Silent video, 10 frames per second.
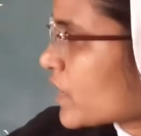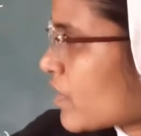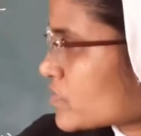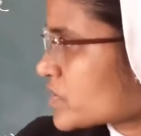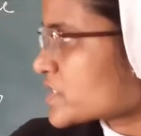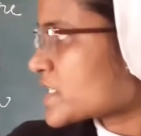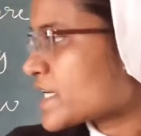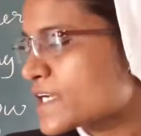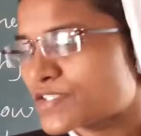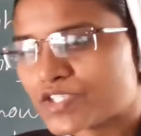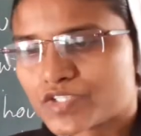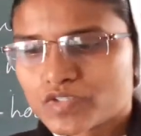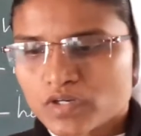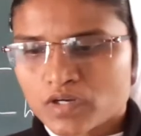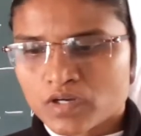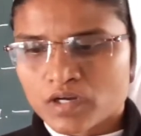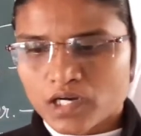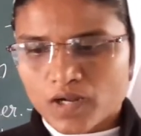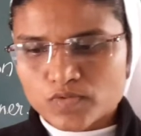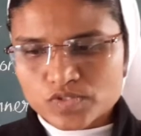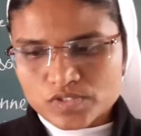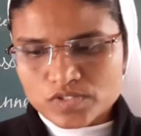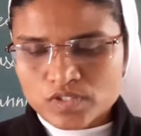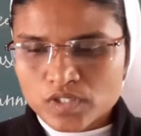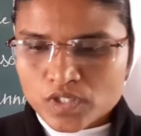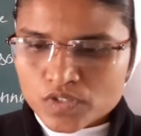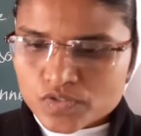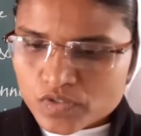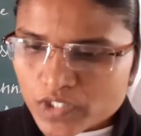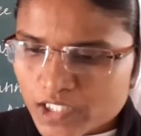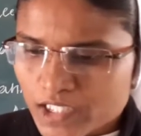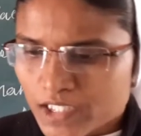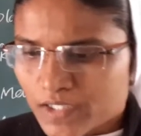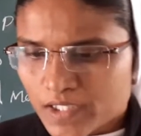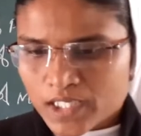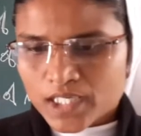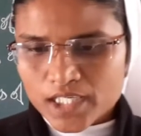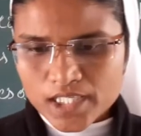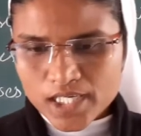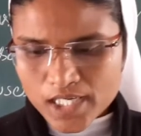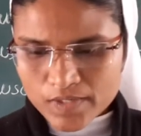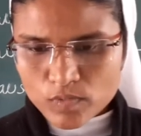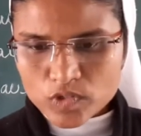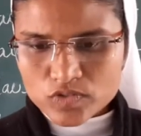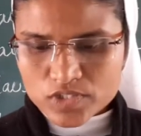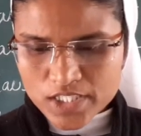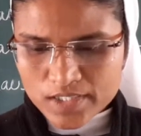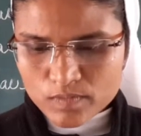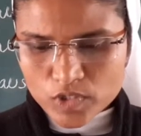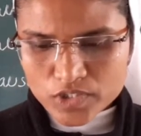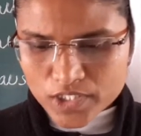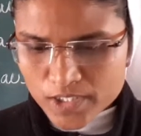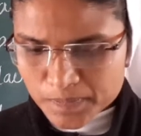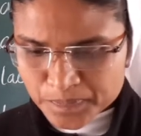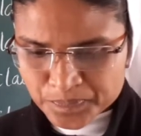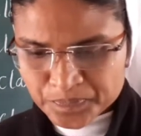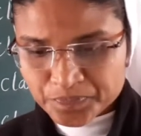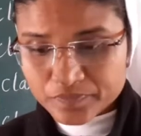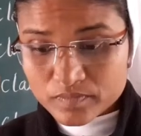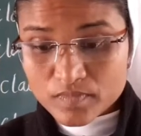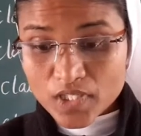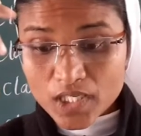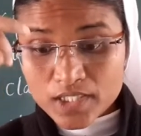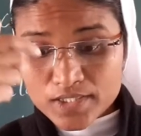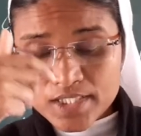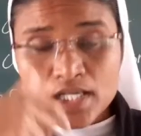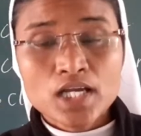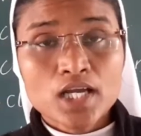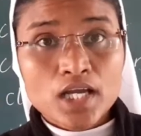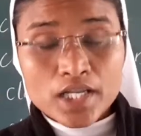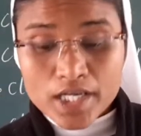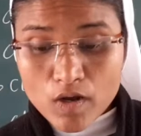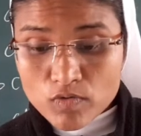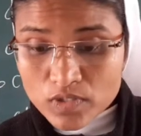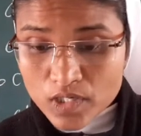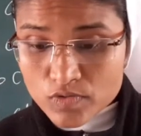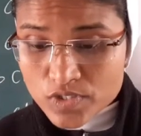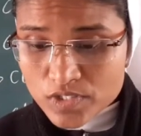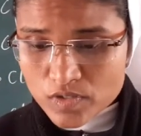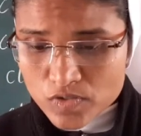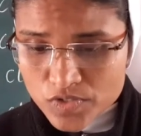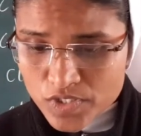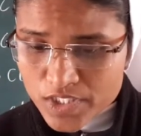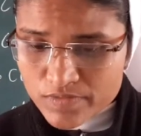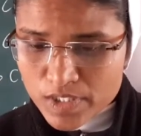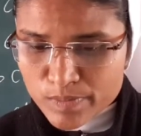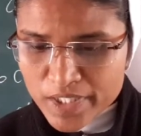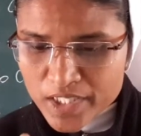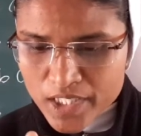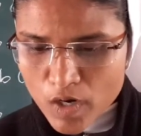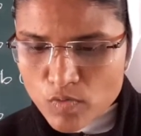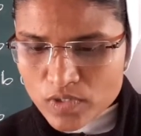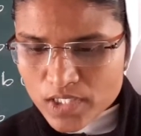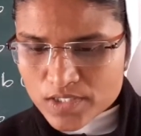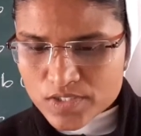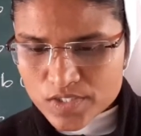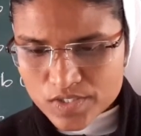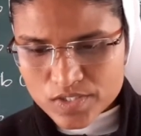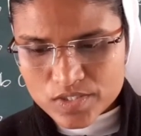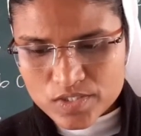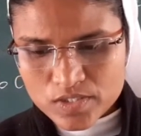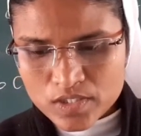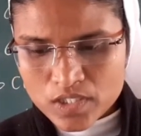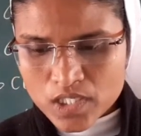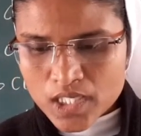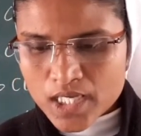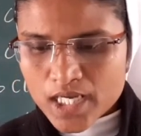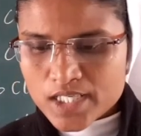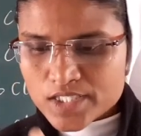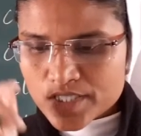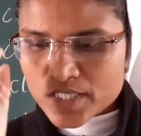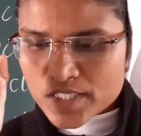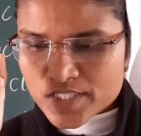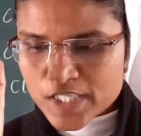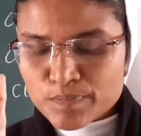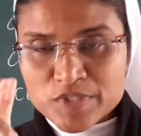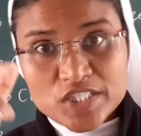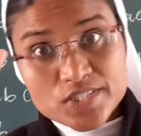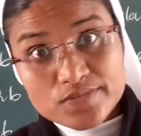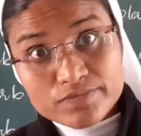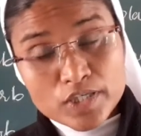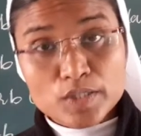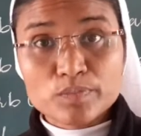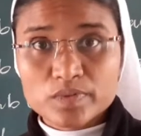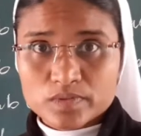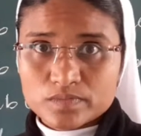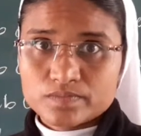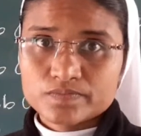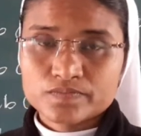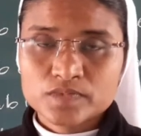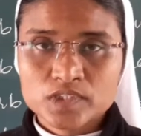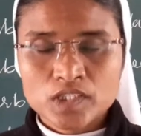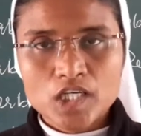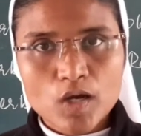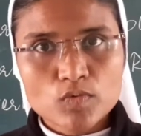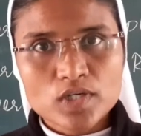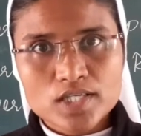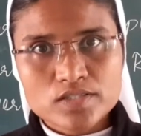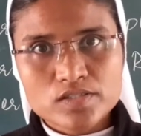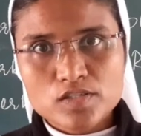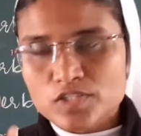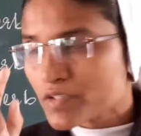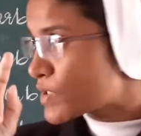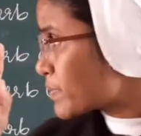clauses and adjective clauses. So here I want to tell you one thing. In the noun clauses also it will be noun clauses as the subjective verb. Noun clauses also will